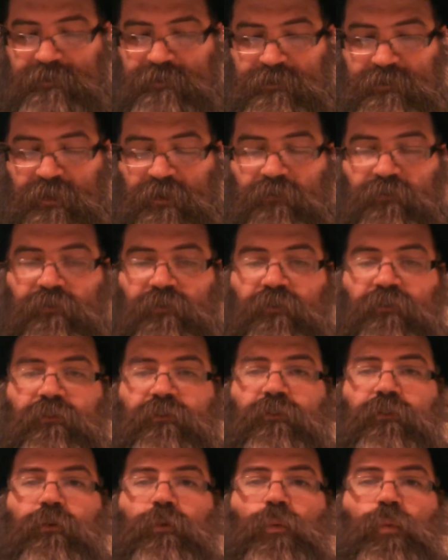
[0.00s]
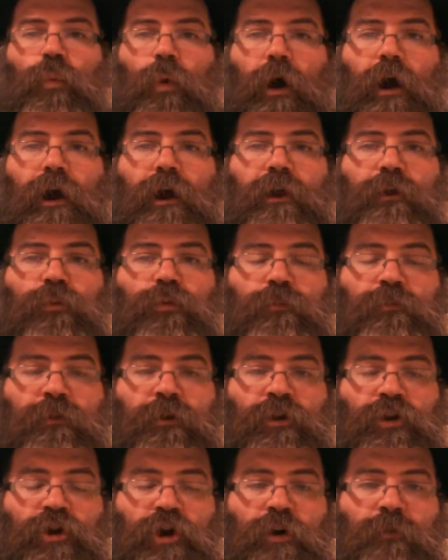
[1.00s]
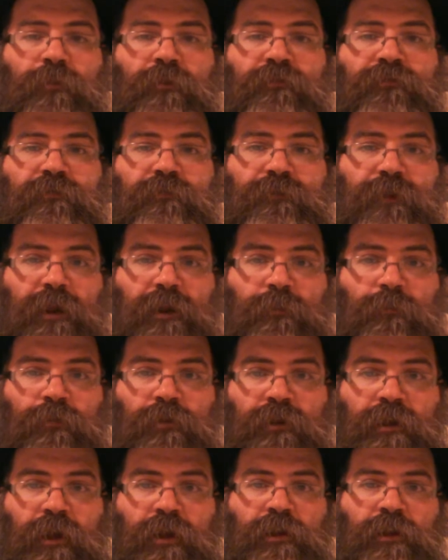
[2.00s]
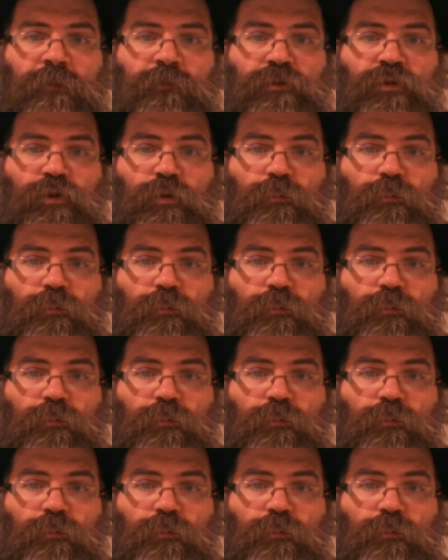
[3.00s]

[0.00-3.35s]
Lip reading: this is why we bring korban from the animal kingdom,